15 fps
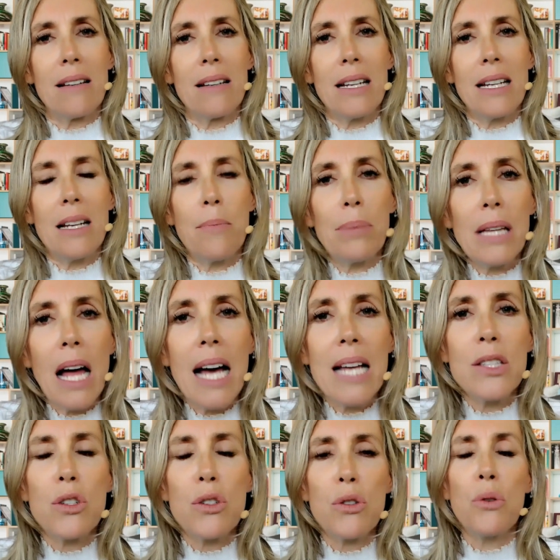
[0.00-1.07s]
It
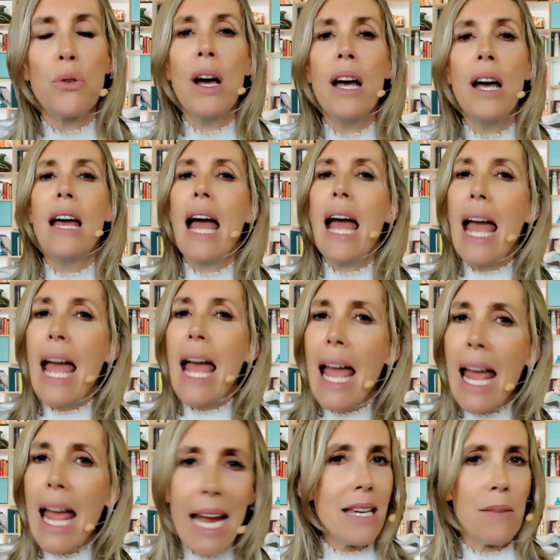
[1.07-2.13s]
applies to
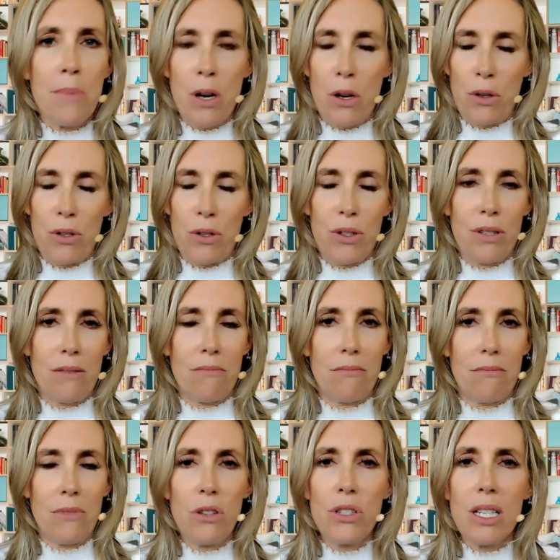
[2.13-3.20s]
any emotion,
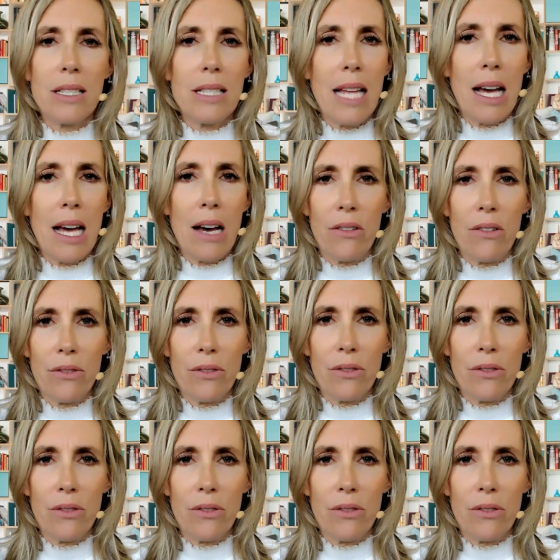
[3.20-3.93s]
not just love.